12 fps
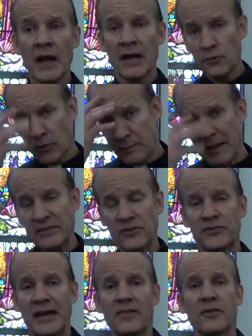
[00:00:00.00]
you could make the
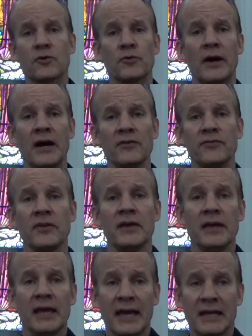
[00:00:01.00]
sign of the cross,
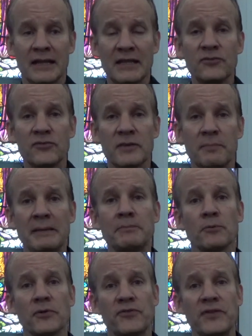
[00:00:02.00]
and at least the
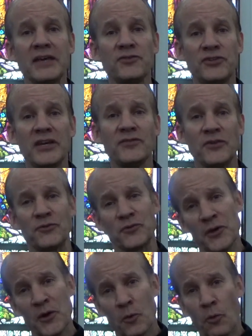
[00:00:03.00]
people were seeing Jesus